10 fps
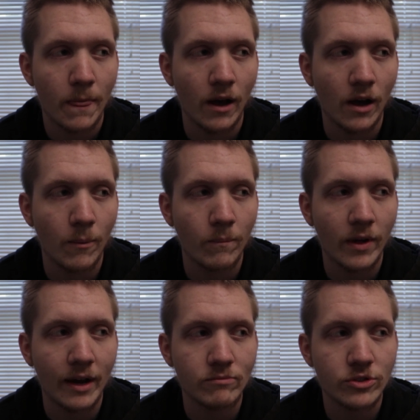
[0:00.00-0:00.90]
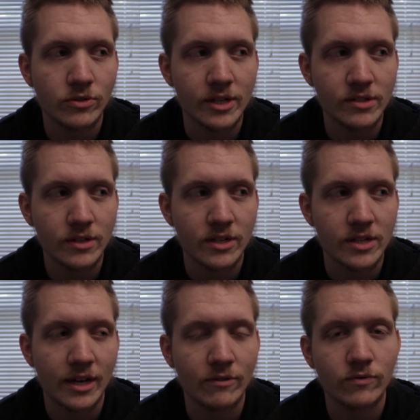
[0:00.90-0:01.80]
I'm stressed because
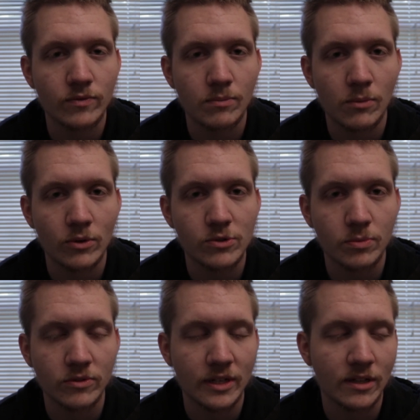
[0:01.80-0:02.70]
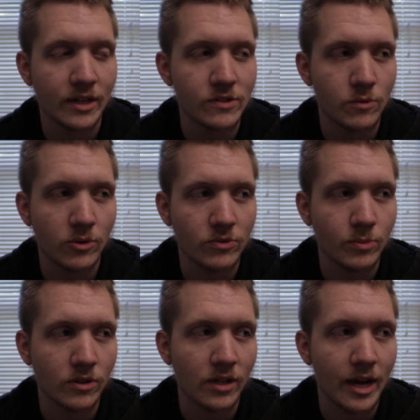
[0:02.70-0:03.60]
I have multiple deadlines for
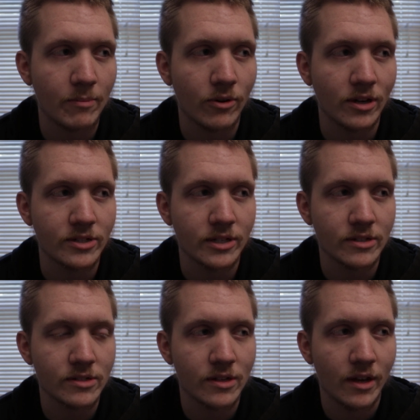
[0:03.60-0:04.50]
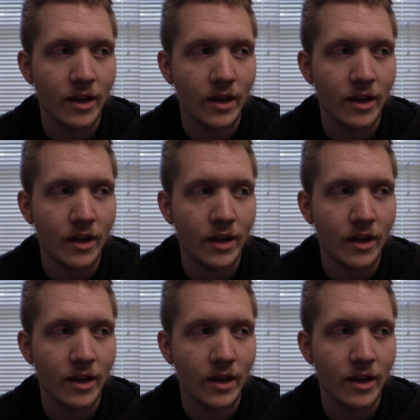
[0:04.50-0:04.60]
multiple client projects,